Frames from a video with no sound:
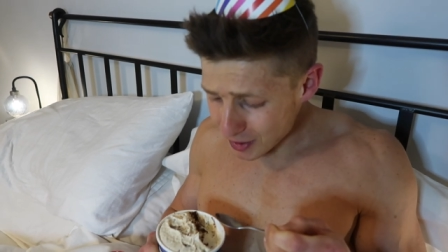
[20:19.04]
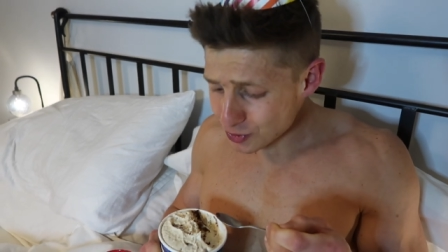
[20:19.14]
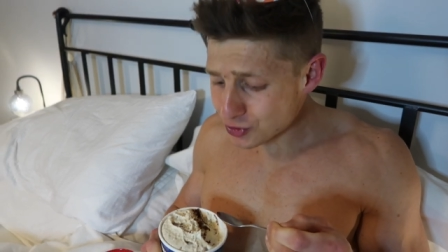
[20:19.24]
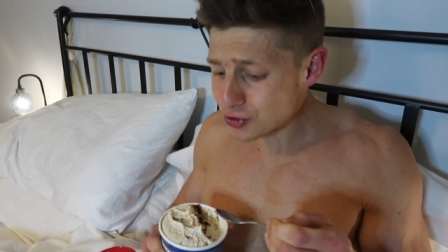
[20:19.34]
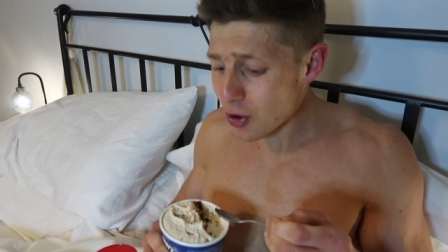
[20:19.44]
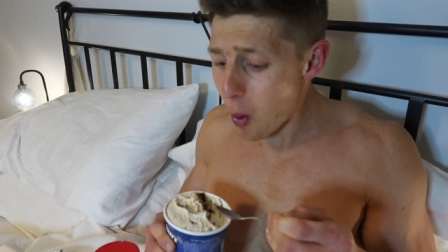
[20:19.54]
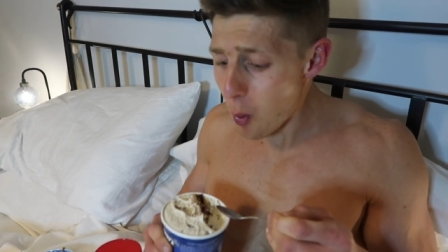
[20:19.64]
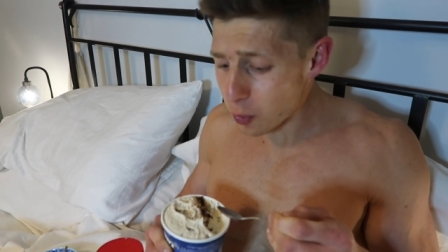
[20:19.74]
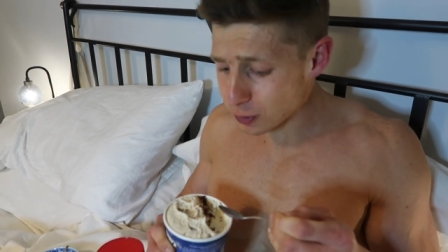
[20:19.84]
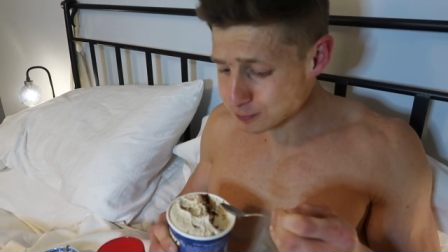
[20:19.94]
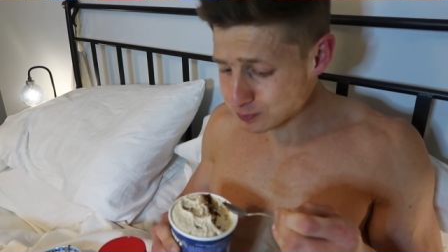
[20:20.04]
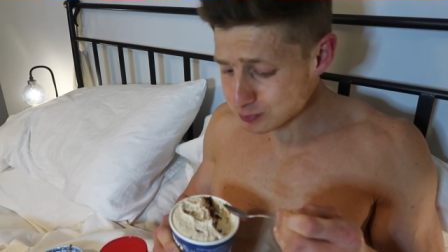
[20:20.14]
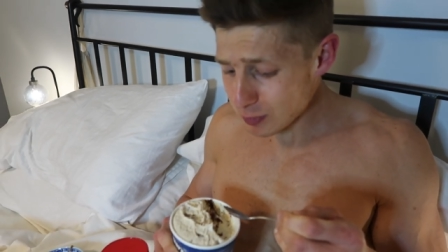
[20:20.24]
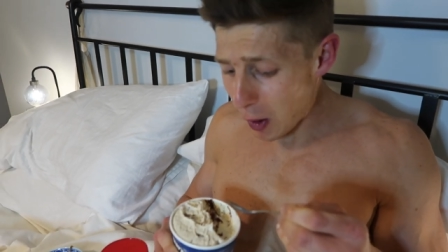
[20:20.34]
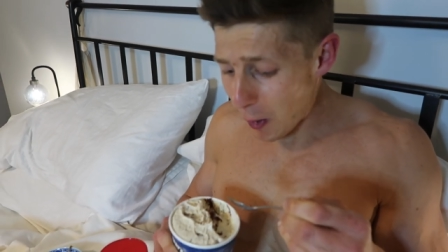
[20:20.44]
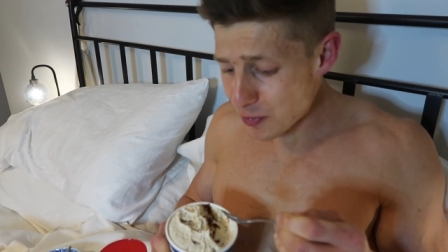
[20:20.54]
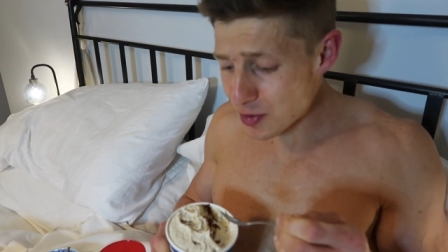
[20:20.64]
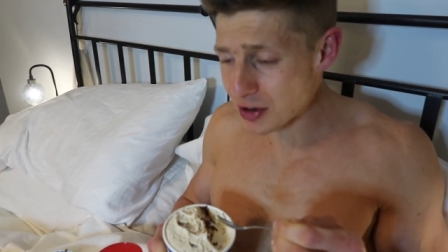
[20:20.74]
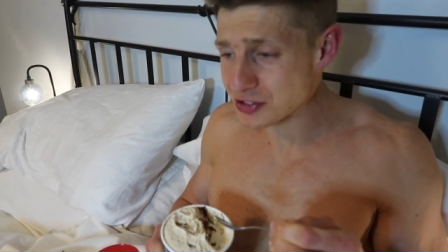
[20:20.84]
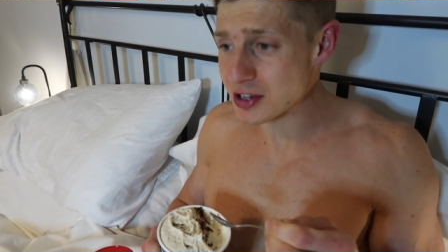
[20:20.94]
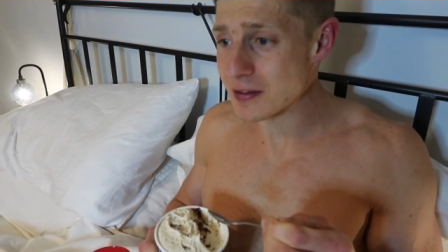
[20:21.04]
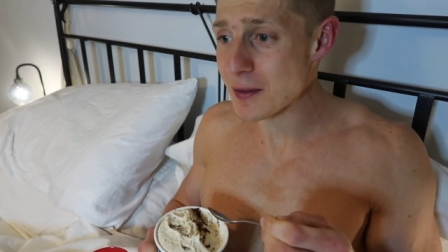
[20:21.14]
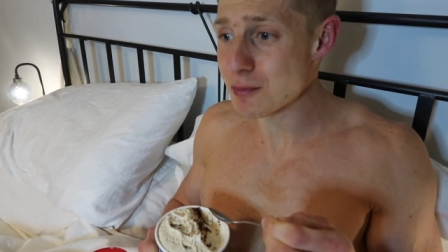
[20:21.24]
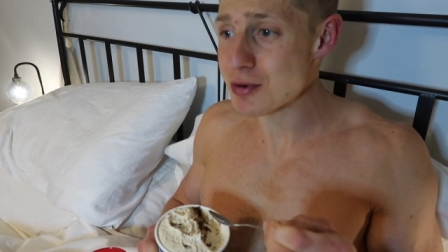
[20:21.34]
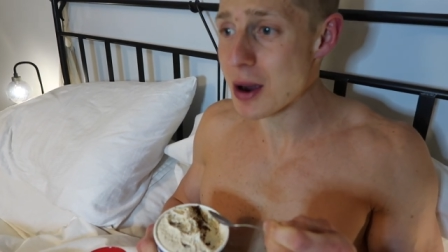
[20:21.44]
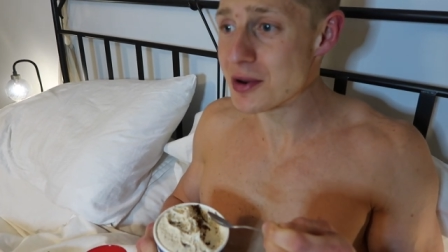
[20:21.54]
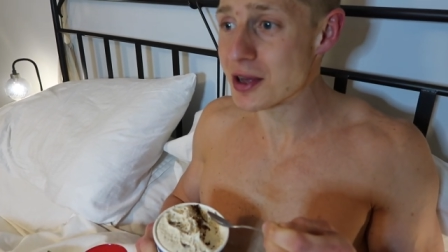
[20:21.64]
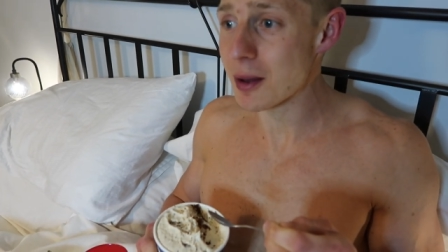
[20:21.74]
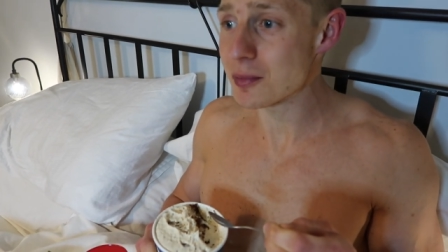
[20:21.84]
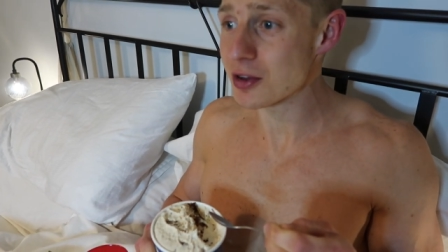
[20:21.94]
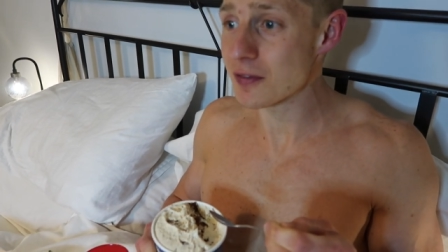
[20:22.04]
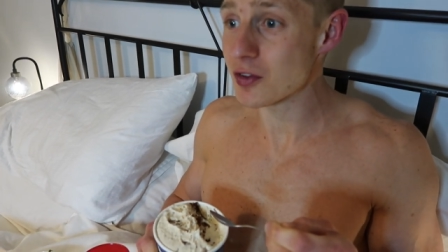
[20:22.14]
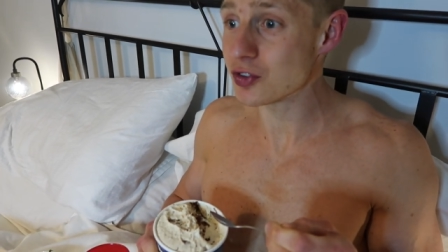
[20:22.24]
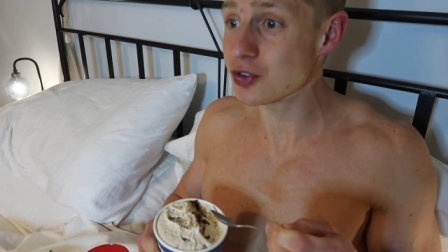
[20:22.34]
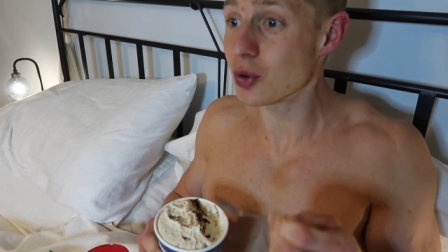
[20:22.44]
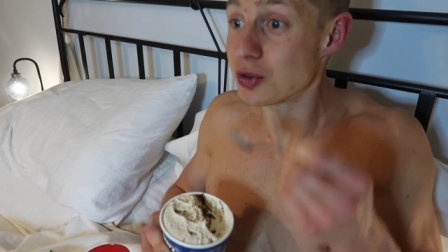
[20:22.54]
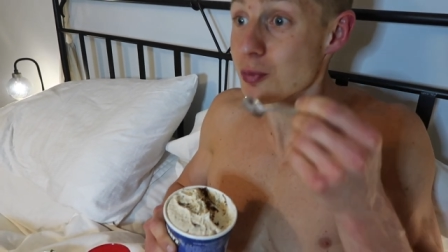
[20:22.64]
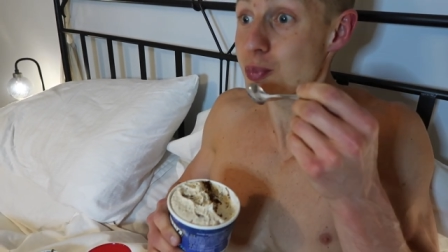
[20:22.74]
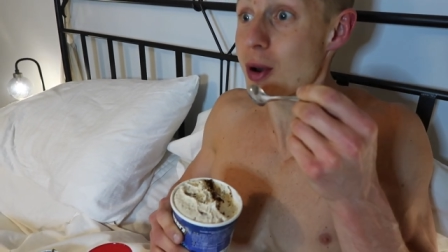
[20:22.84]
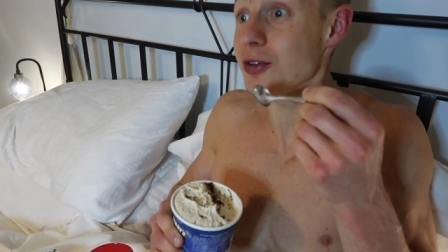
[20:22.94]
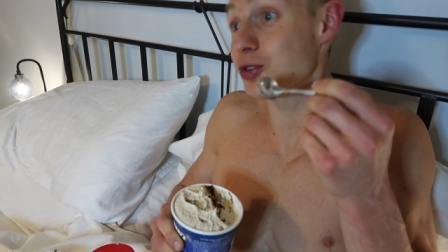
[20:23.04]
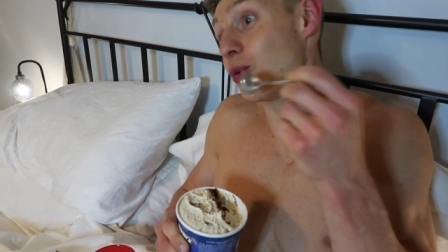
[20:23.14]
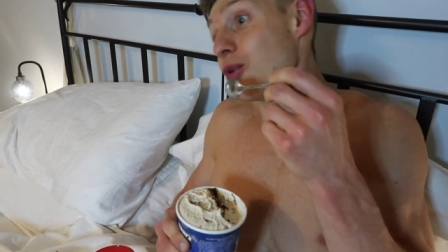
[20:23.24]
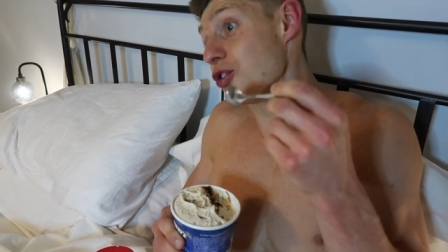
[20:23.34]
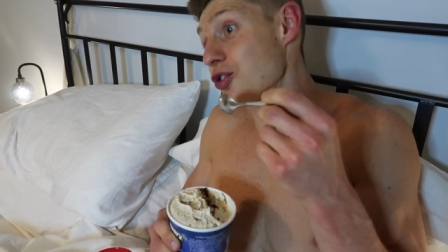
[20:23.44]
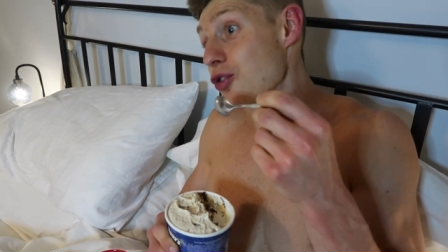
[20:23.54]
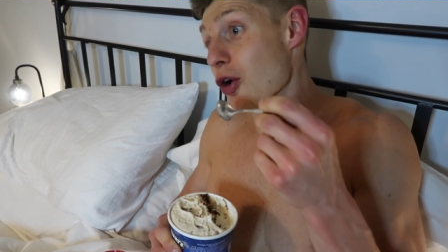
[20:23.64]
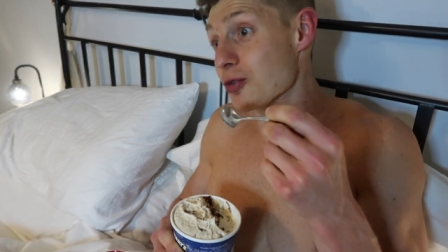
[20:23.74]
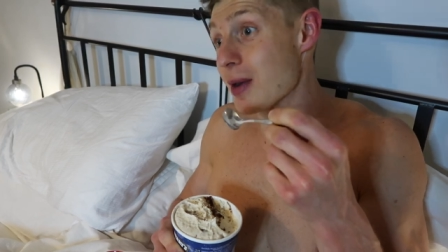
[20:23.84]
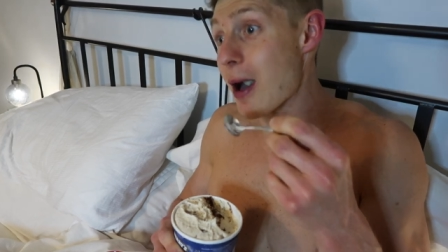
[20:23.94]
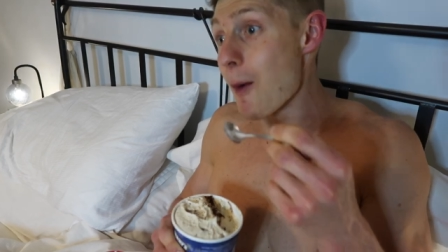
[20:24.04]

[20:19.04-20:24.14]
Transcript: It's so nutty, and the brownie comes in, and the salted pretzel just knocks me